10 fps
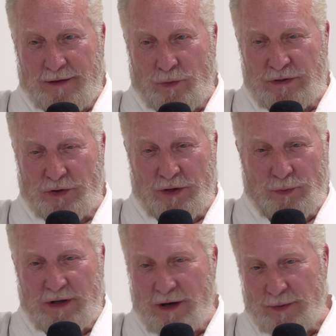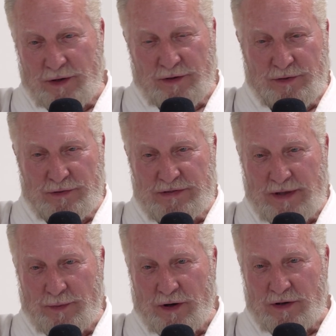when Toyota would come here to do
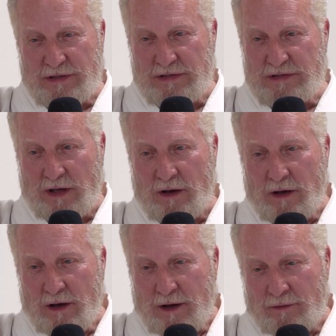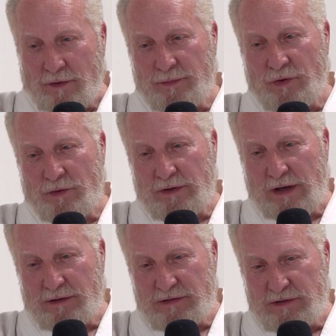seminars, he'd say, well, I'm going
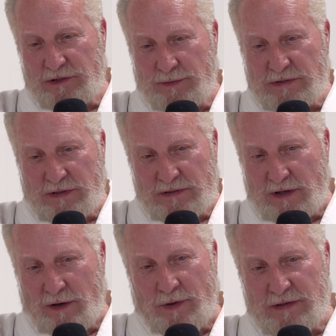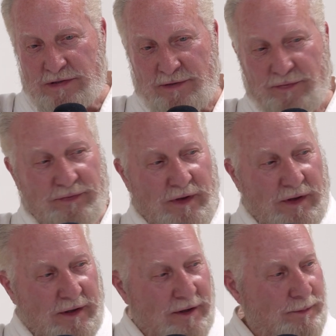down to see Chiba Sensei. I want to see if
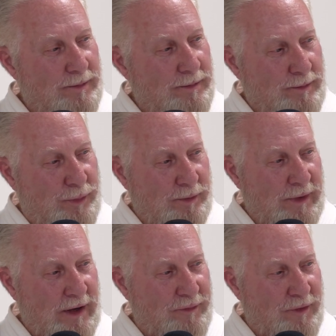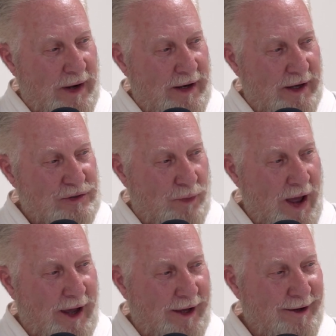he'll put me up for my next
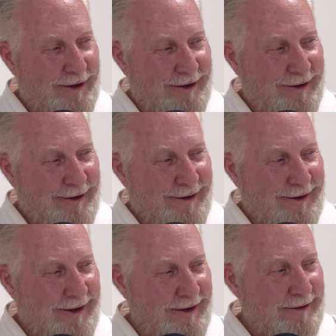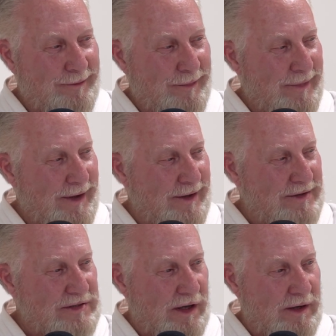rank. And
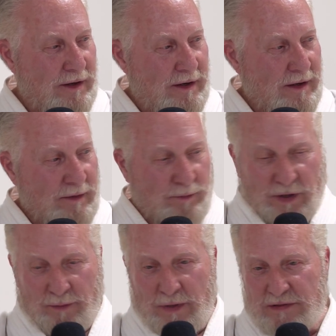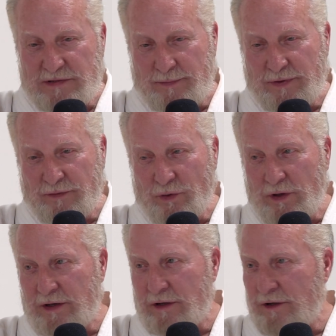he'd say, but he made something
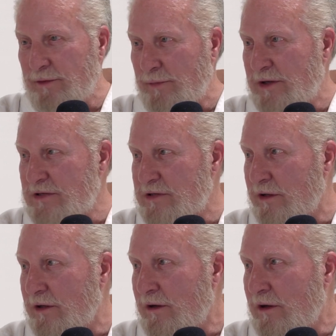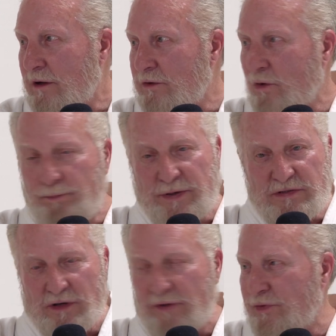really clear to me. He said, don't
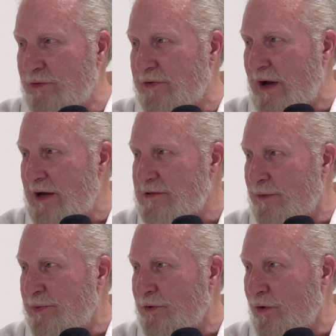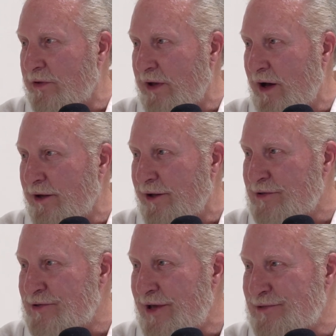piss off those guys up in North County,
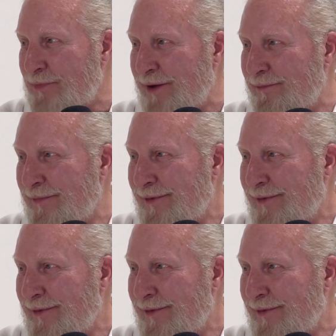because that's my